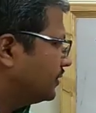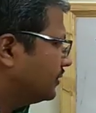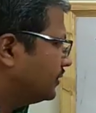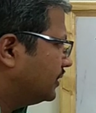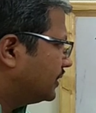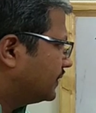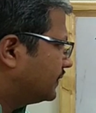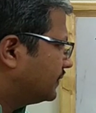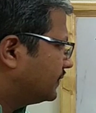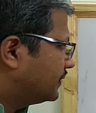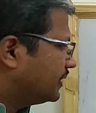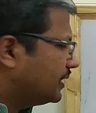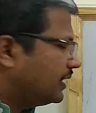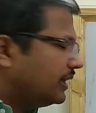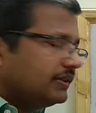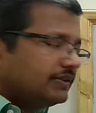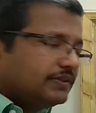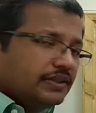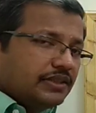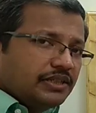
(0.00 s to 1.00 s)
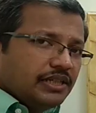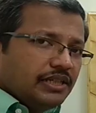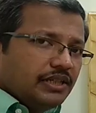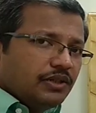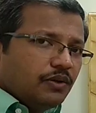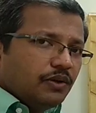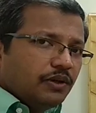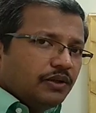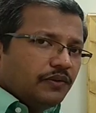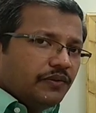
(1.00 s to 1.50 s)
the acetyl
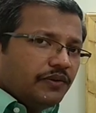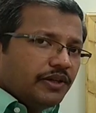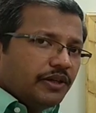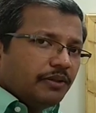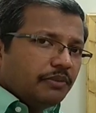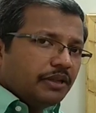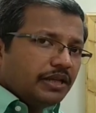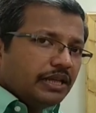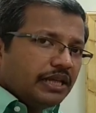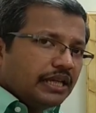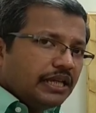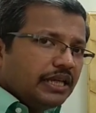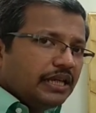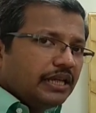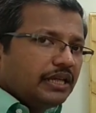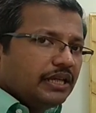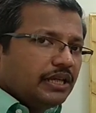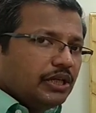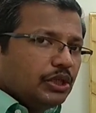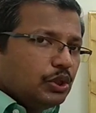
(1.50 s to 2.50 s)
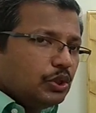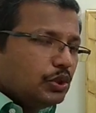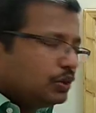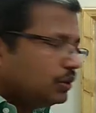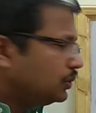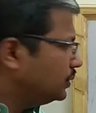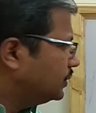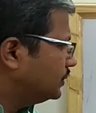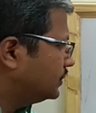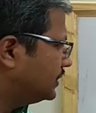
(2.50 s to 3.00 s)
coenzyme A
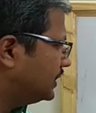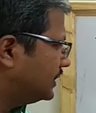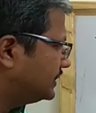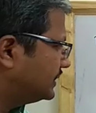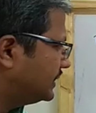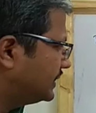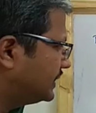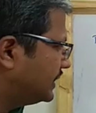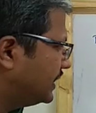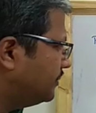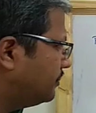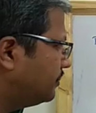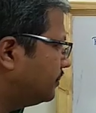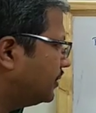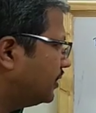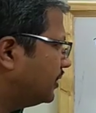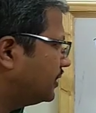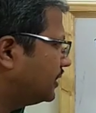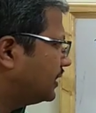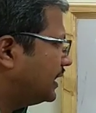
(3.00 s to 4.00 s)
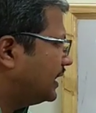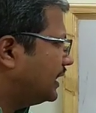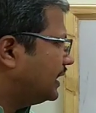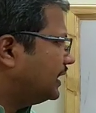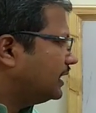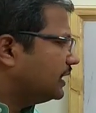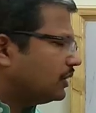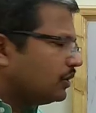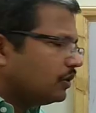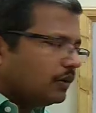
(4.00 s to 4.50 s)
into the acetyl part
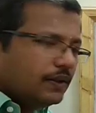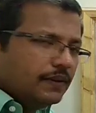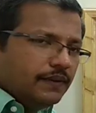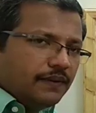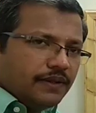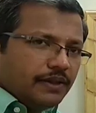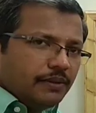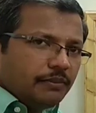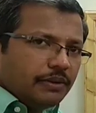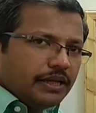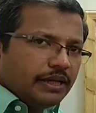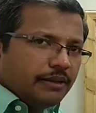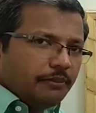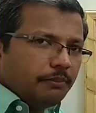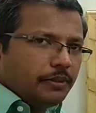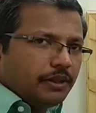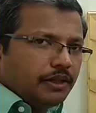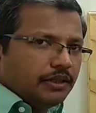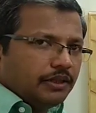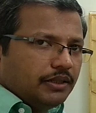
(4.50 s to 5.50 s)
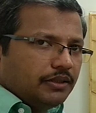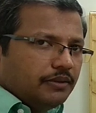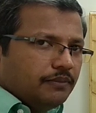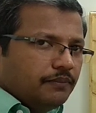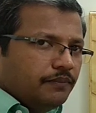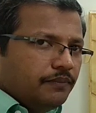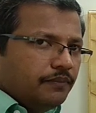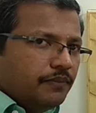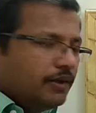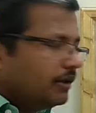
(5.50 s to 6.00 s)
and coenzyme A part.
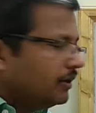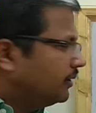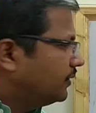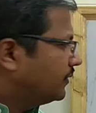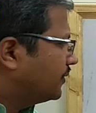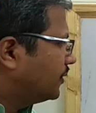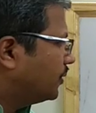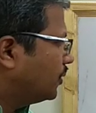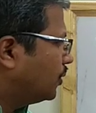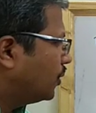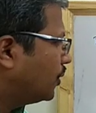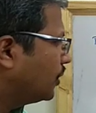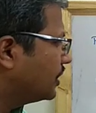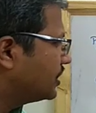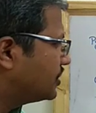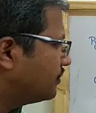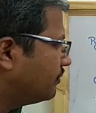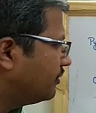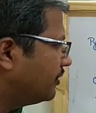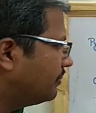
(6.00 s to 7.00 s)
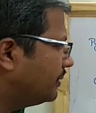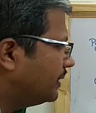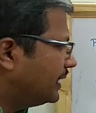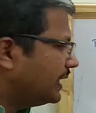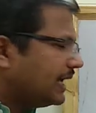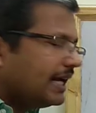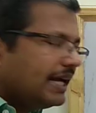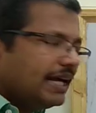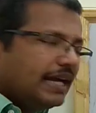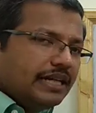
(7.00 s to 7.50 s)
So OH will
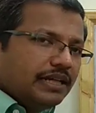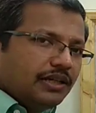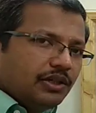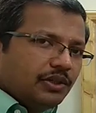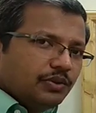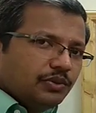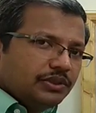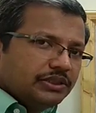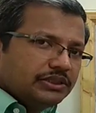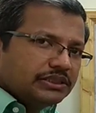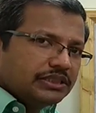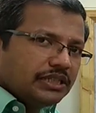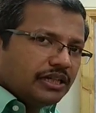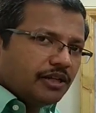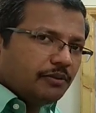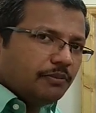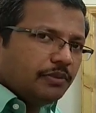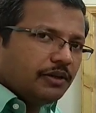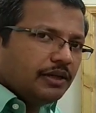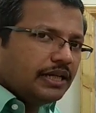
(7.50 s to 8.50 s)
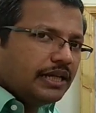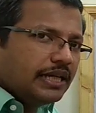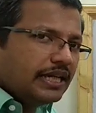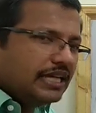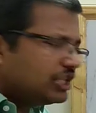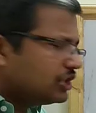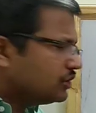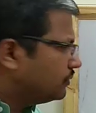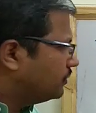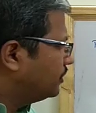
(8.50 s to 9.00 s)
be added to this carbon,
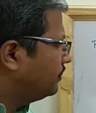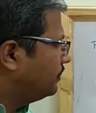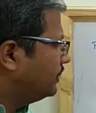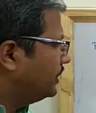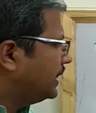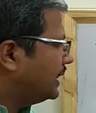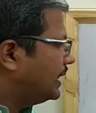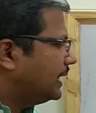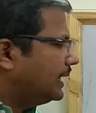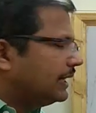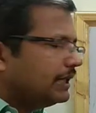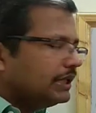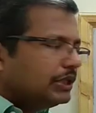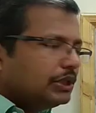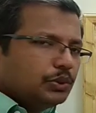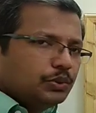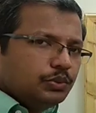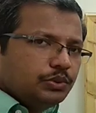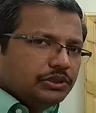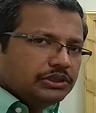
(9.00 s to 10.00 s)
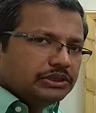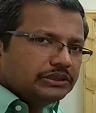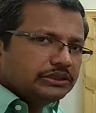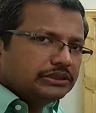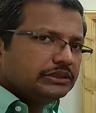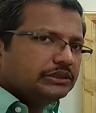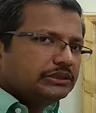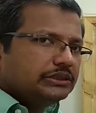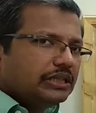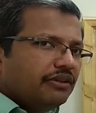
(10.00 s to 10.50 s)
H will be added to this
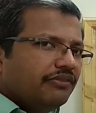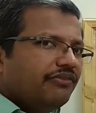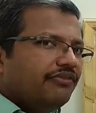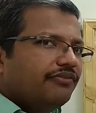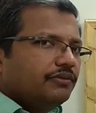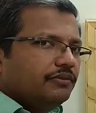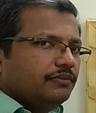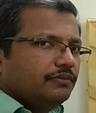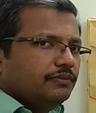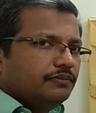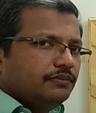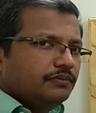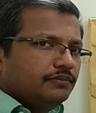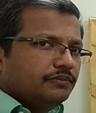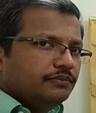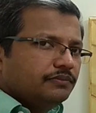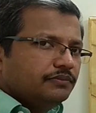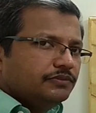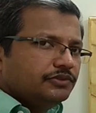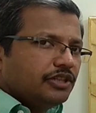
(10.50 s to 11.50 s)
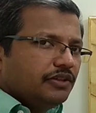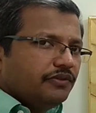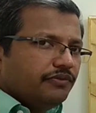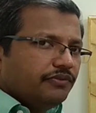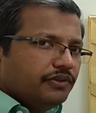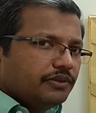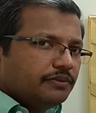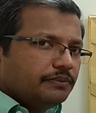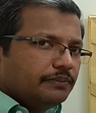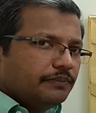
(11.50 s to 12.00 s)

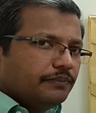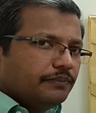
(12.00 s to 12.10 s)
sulfur.